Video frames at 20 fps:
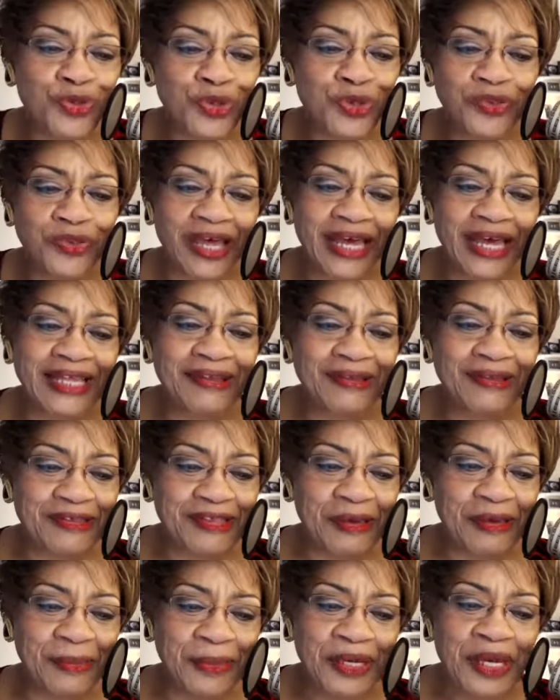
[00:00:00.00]
that,
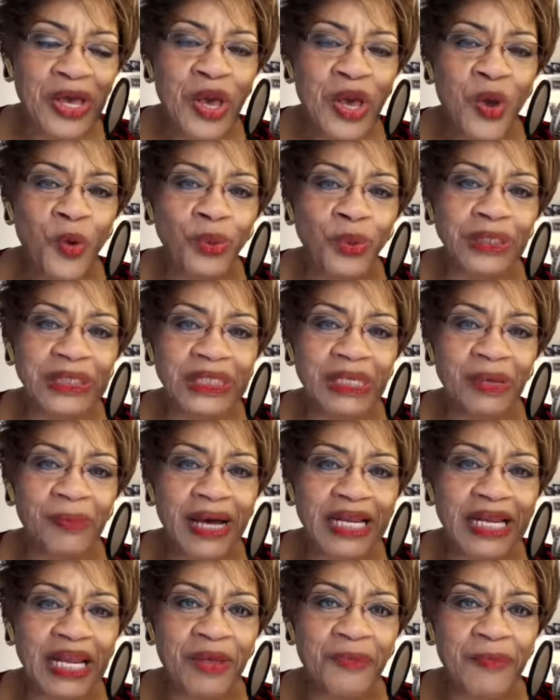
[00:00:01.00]
Simma? When wow.
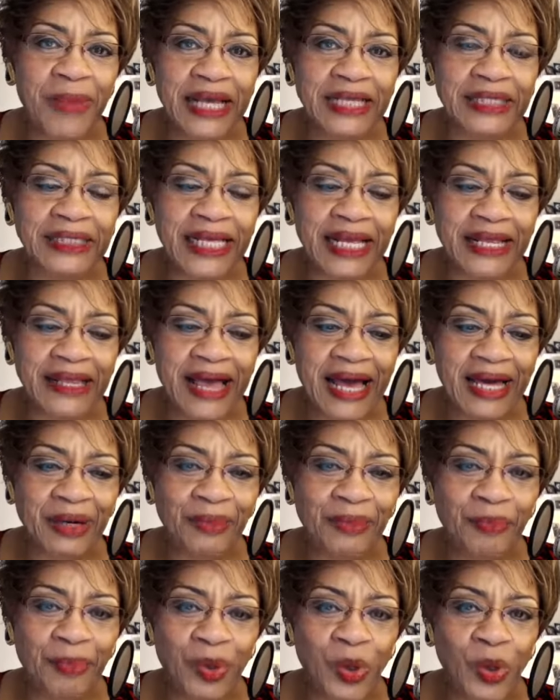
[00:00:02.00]
somebody makes that kind
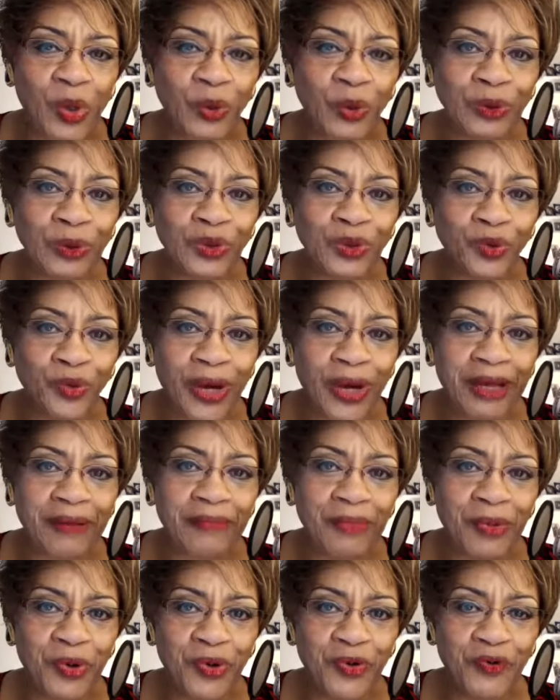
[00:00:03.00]
of bold, direct
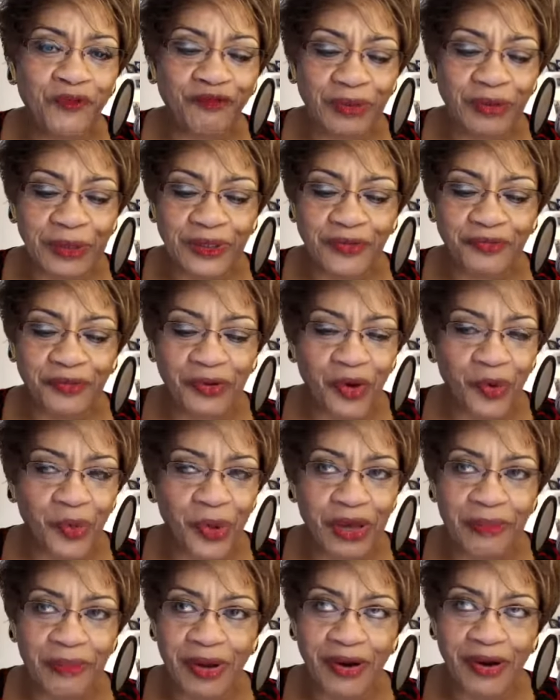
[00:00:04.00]
move, first of all,
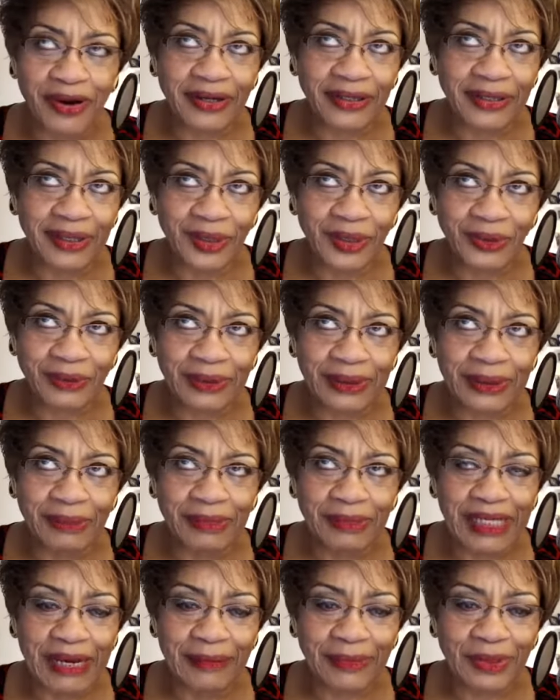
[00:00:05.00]
we Americans are
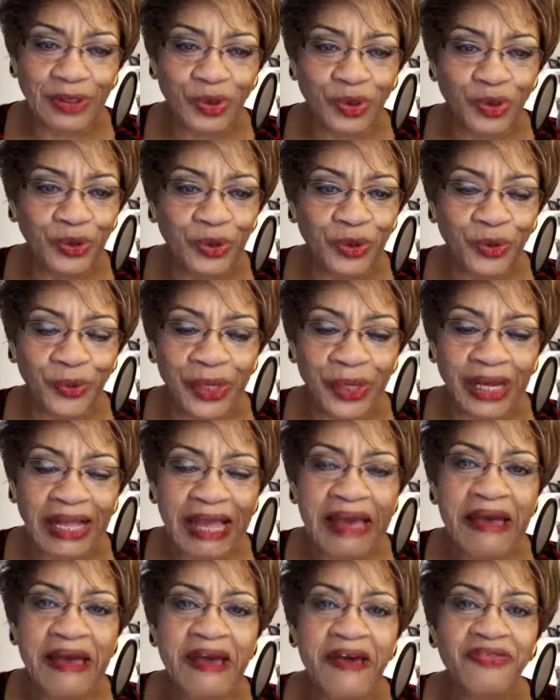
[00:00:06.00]
sometimes too direct.
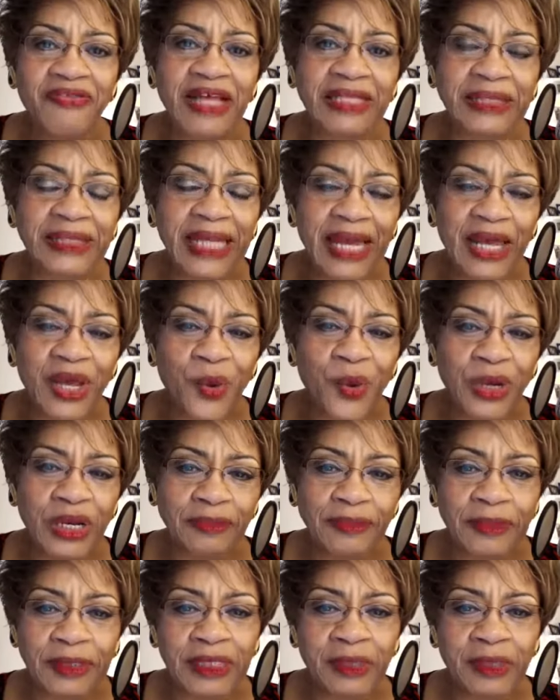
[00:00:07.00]
That's like going
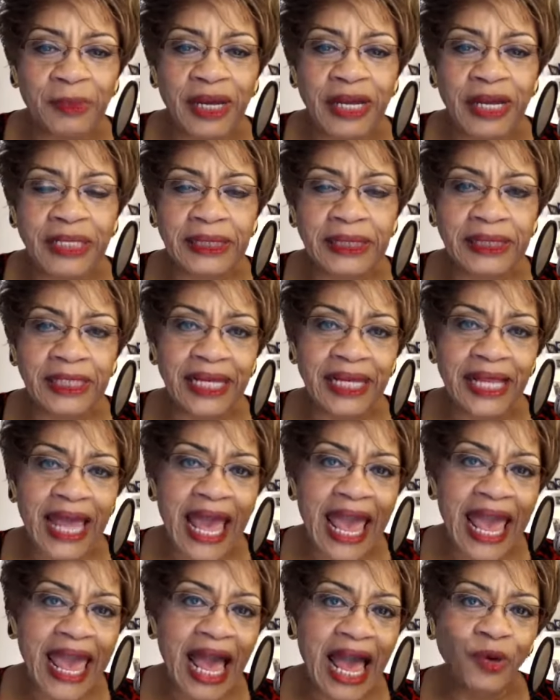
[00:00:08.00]
up to somebody and saying,
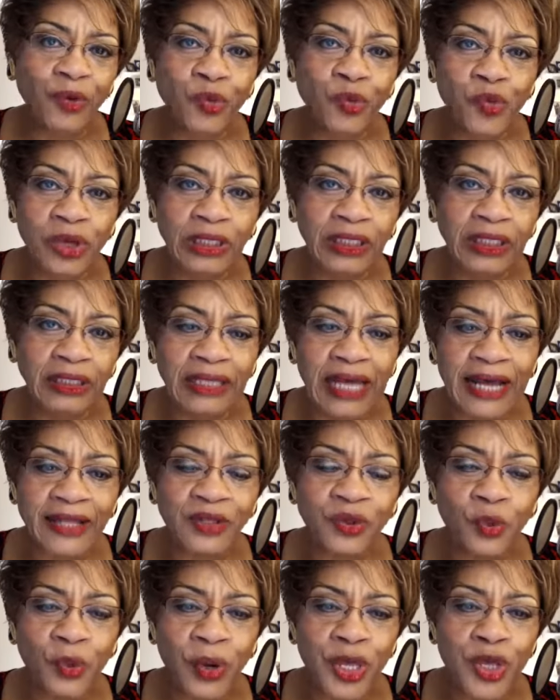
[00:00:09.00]
Hey, I really like
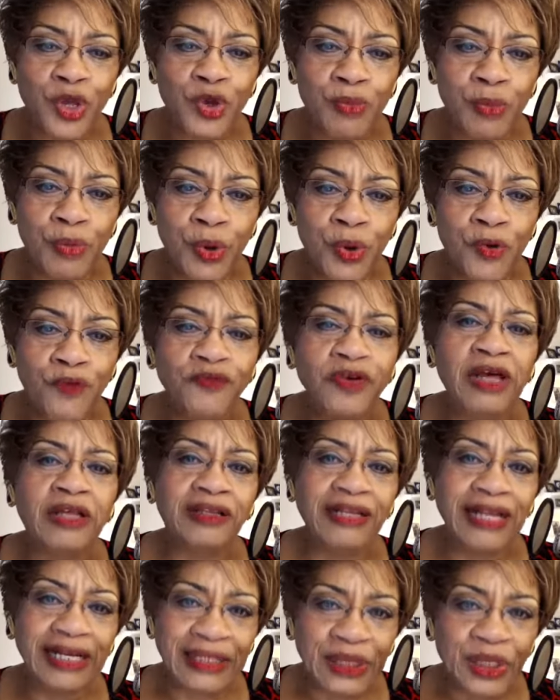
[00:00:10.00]
the way you move.
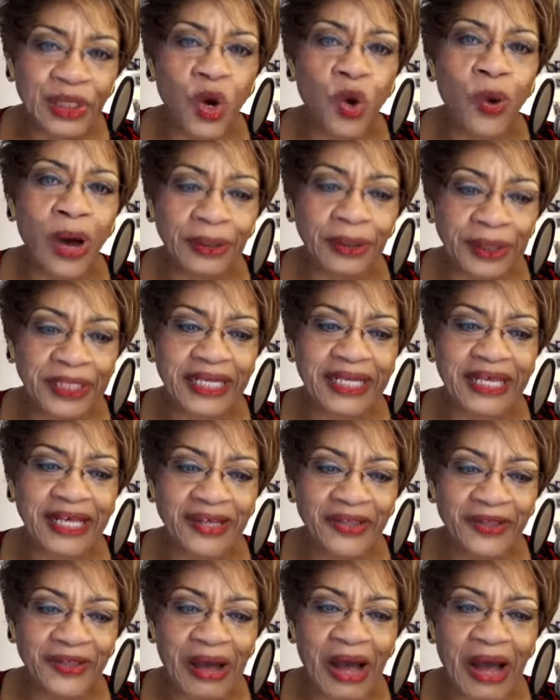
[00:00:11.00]
Let's go out
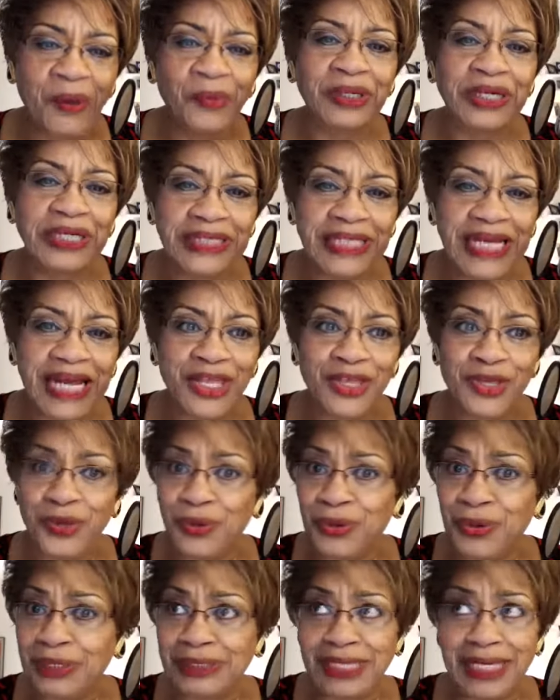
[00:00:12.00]
together. I want to date you.
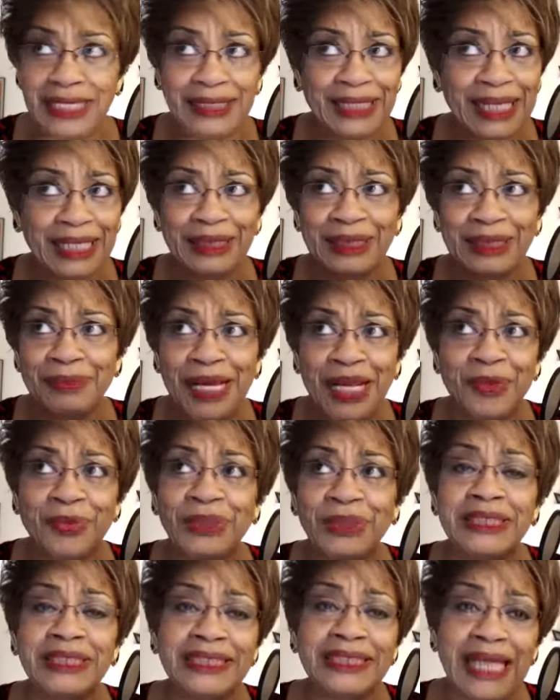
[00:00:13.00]
It's, it's like somebody
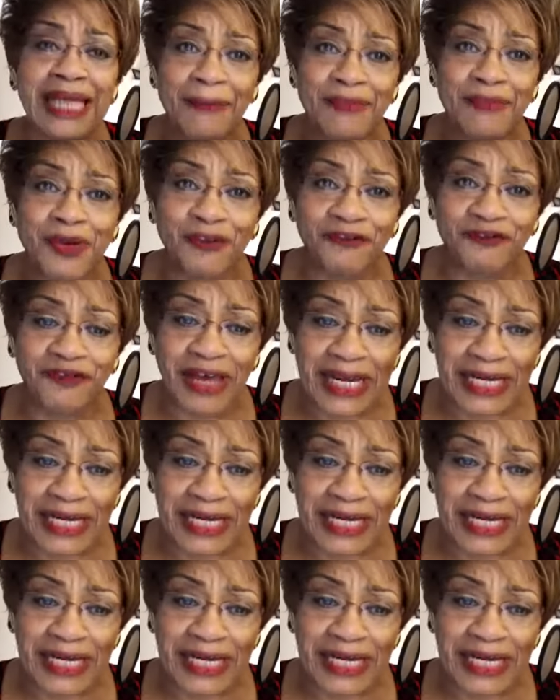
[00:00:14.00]
would slap well, Some people